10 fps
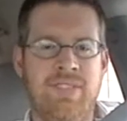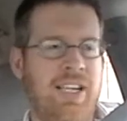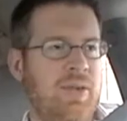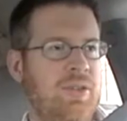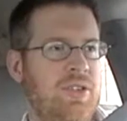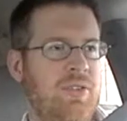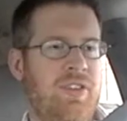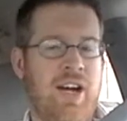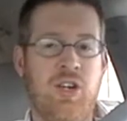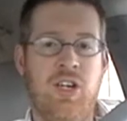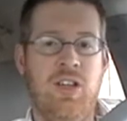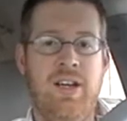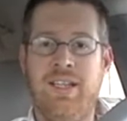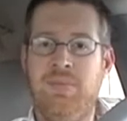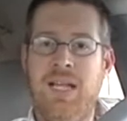and he would, you know, fire
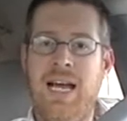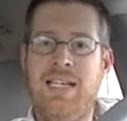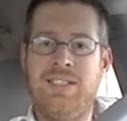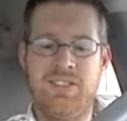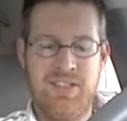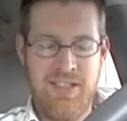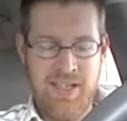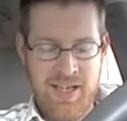colonic blasts.